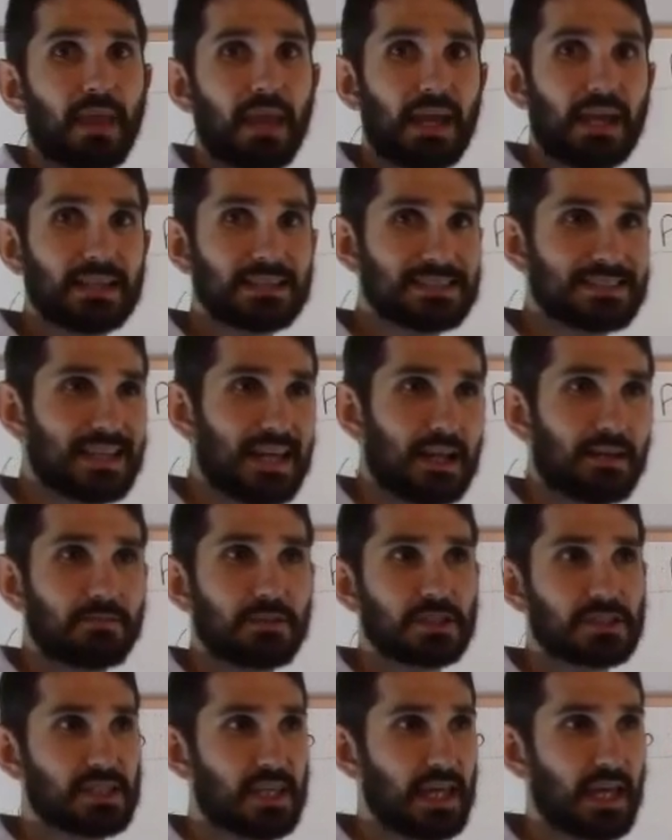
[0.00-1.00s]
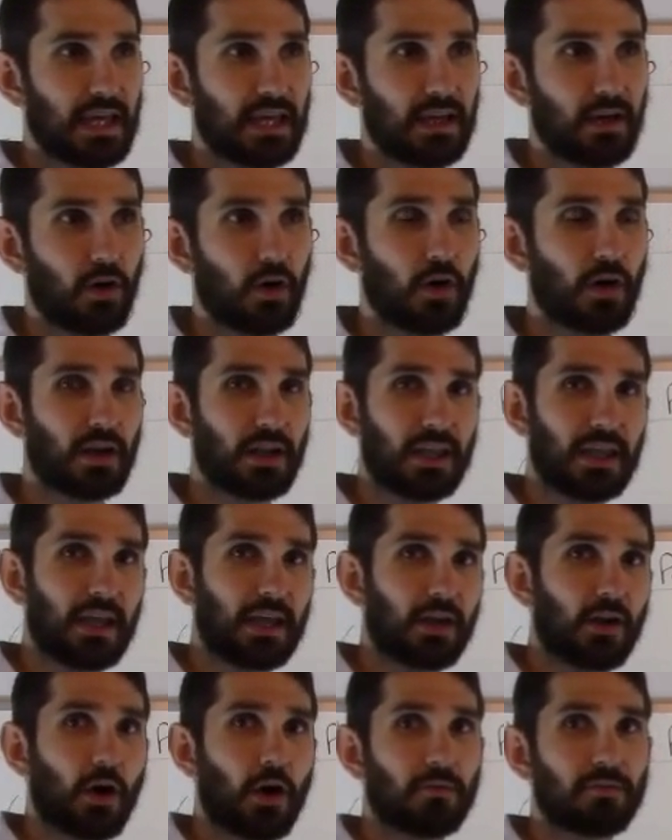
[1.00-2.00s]
instead of just kicking on and
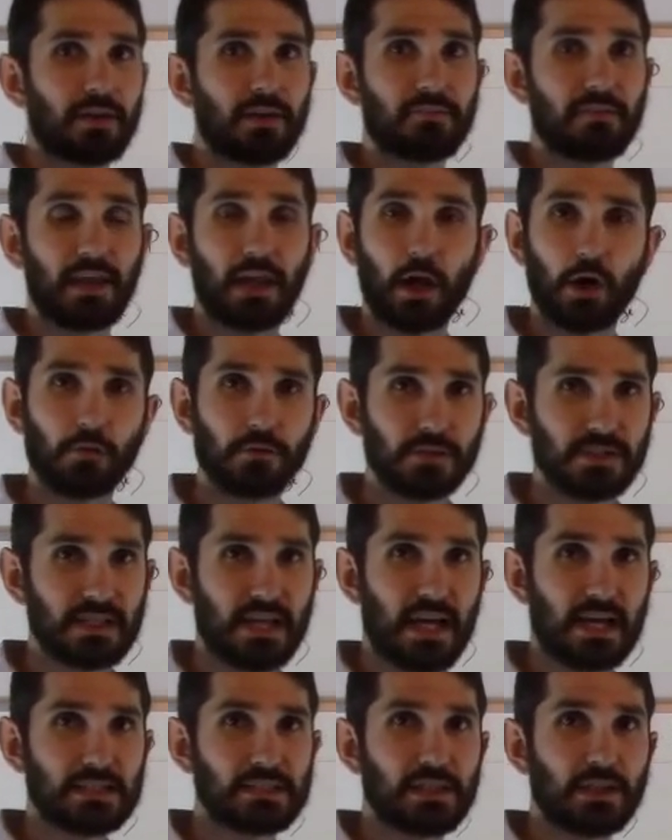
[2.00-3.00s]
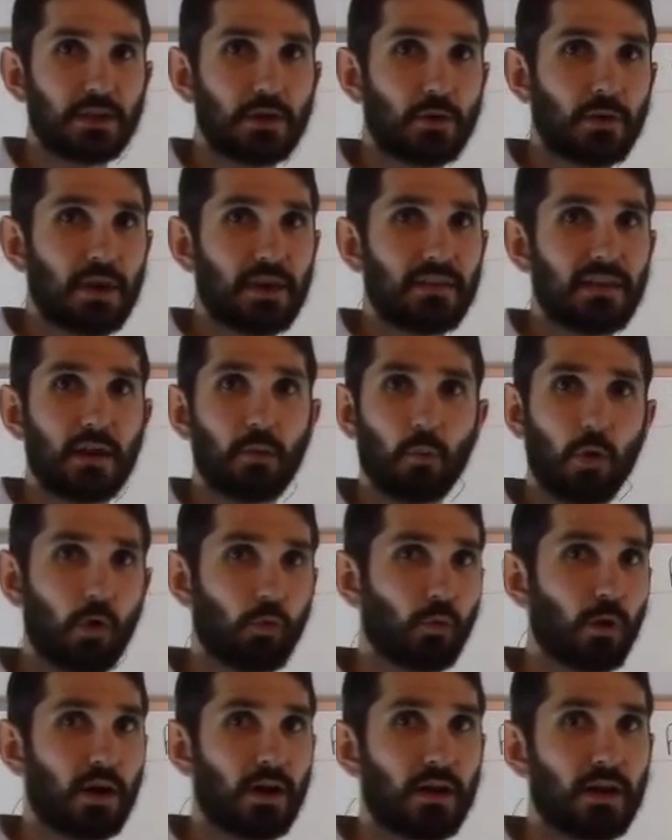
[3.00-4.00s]
kicking off. And if they oversize the unit, then it
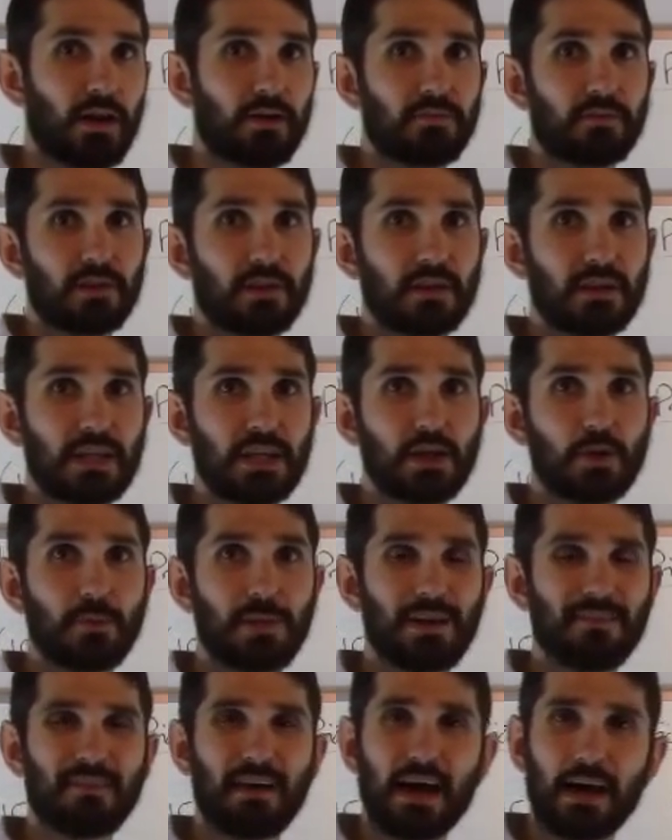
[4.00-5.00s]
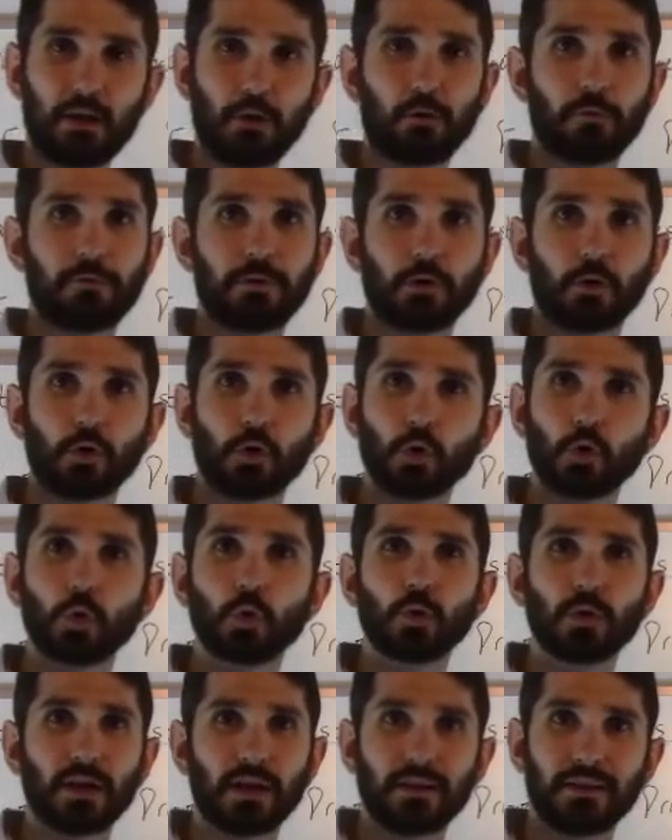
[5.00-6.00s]
won't run enough to dehumidify and it'll feel
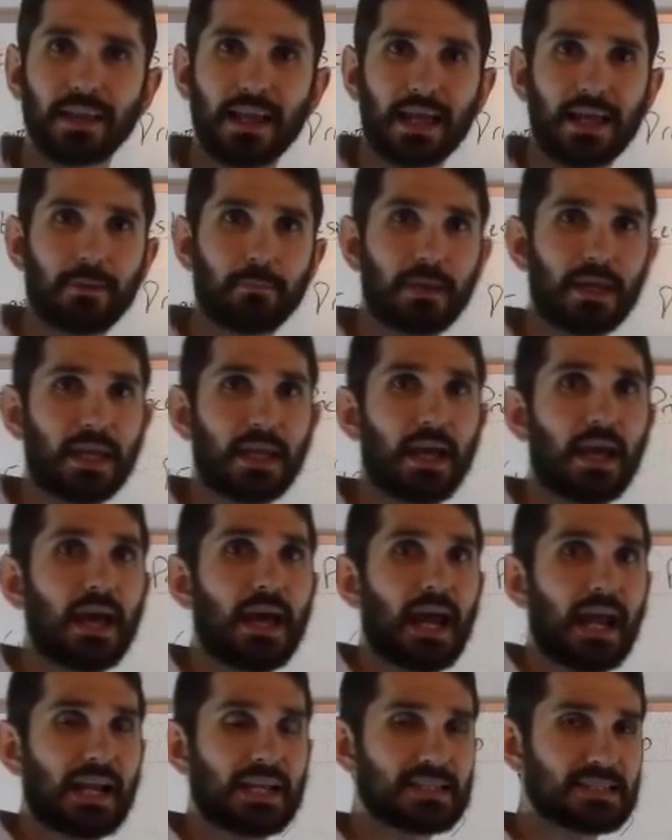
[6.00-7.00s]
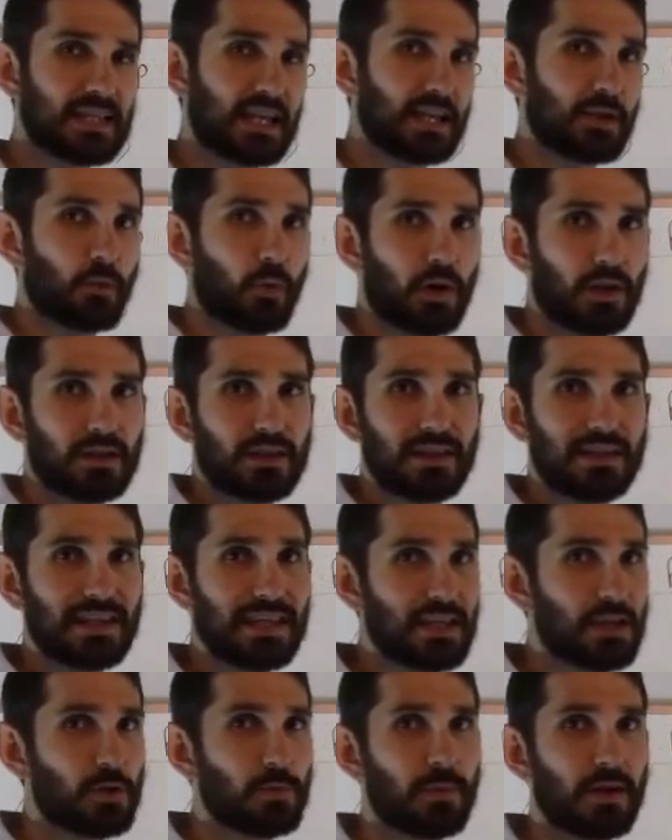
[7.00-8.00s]
cool and clammy. And instead you want it to
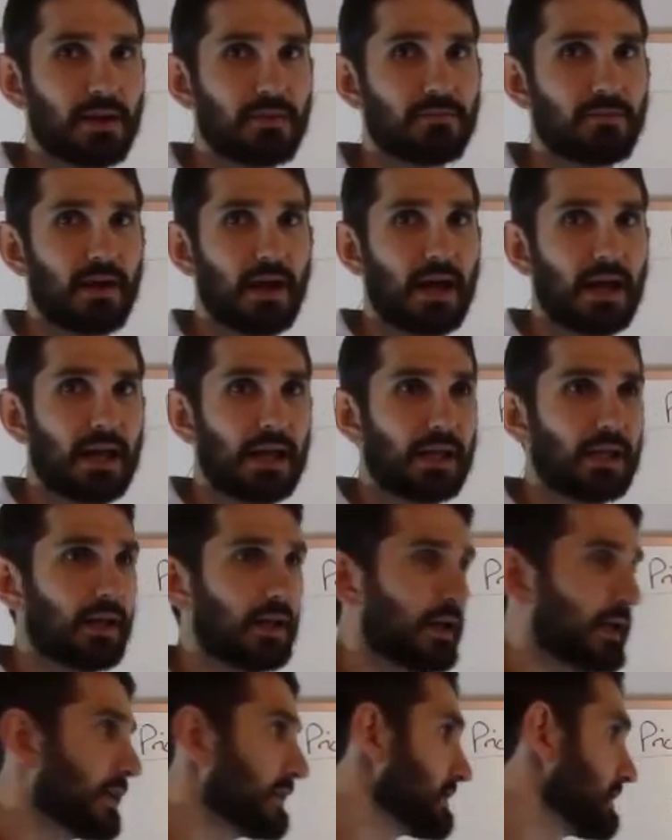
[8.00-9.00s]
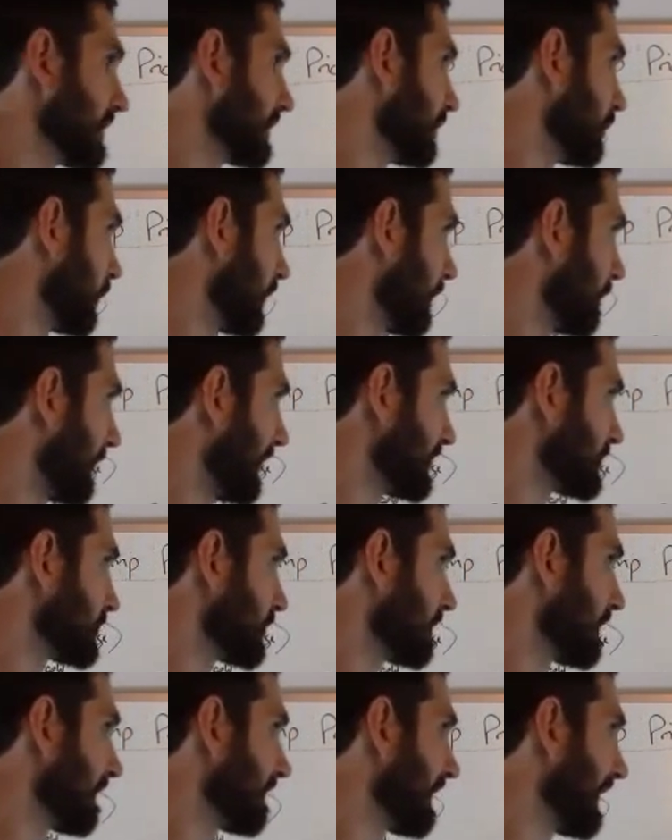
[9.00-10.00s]
dehumidify. So you want to make
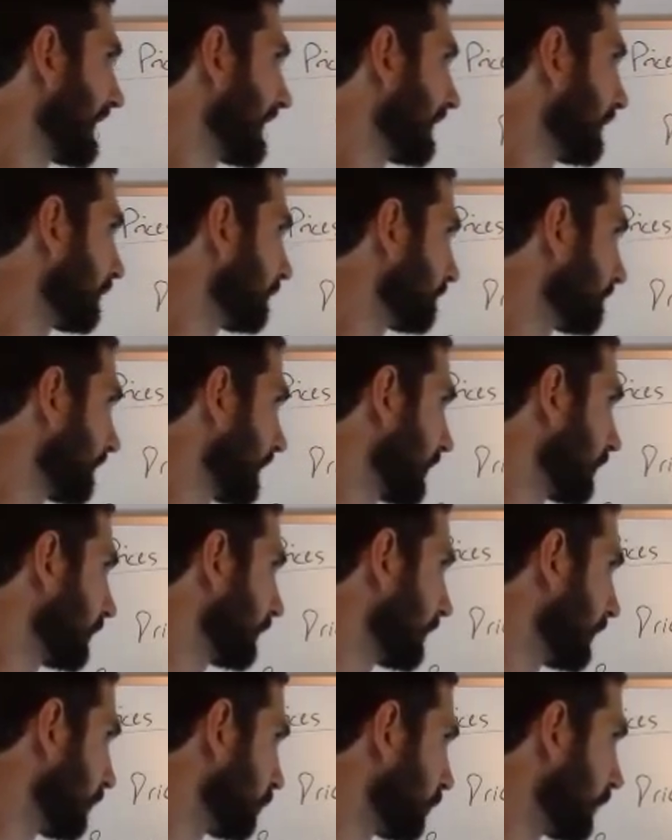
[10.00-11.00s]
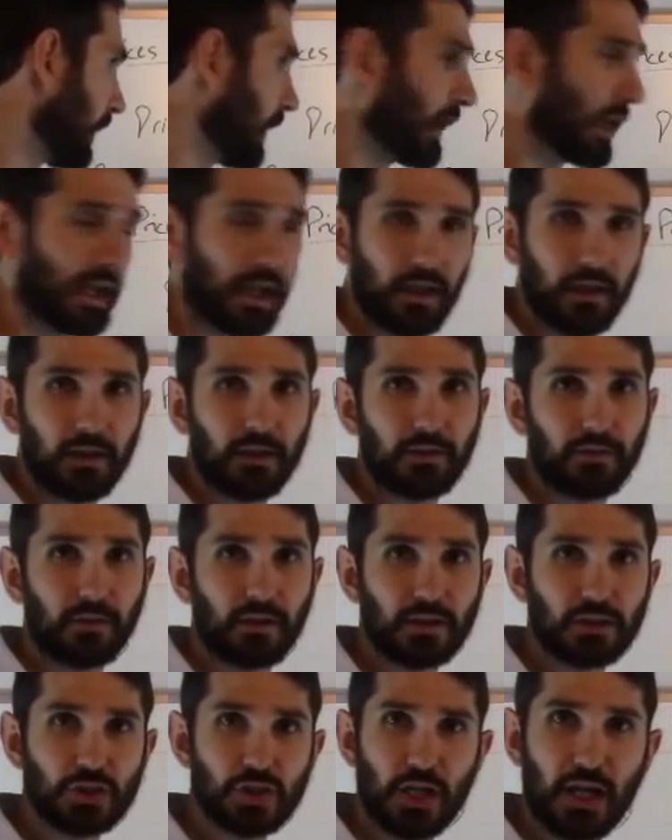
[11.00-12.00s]
sure that they run
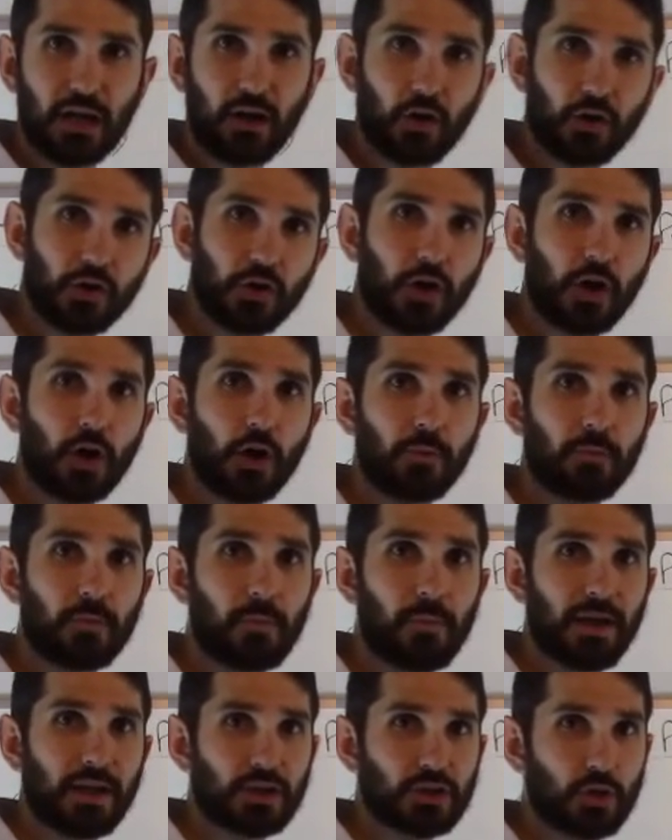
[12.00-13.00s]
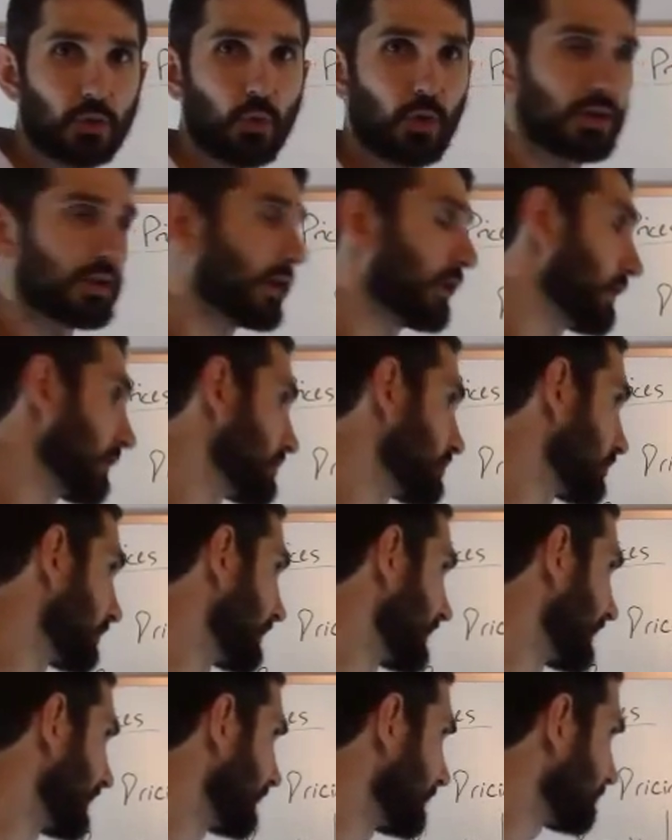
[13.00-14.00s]
a check on your home to make sure what tonnage you'll
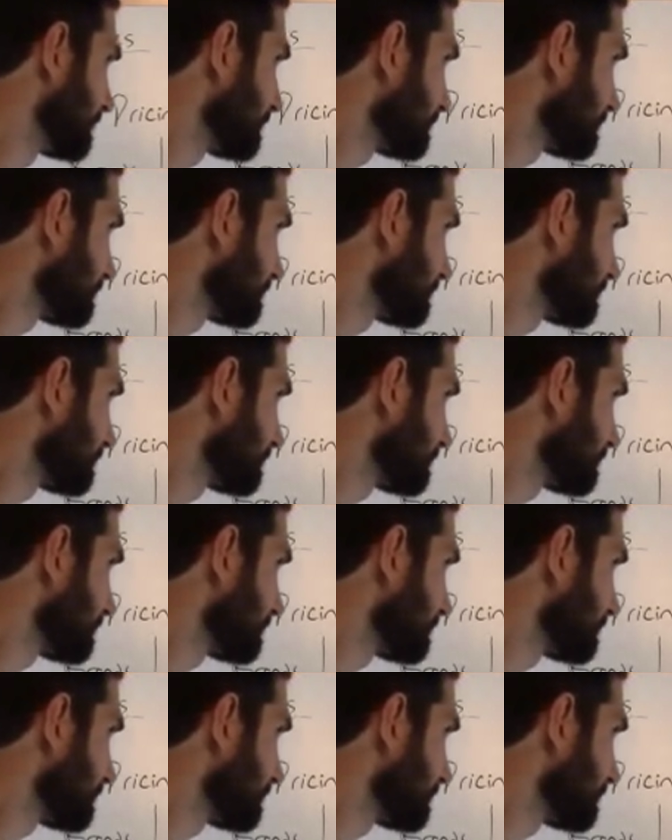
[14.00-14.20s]
need.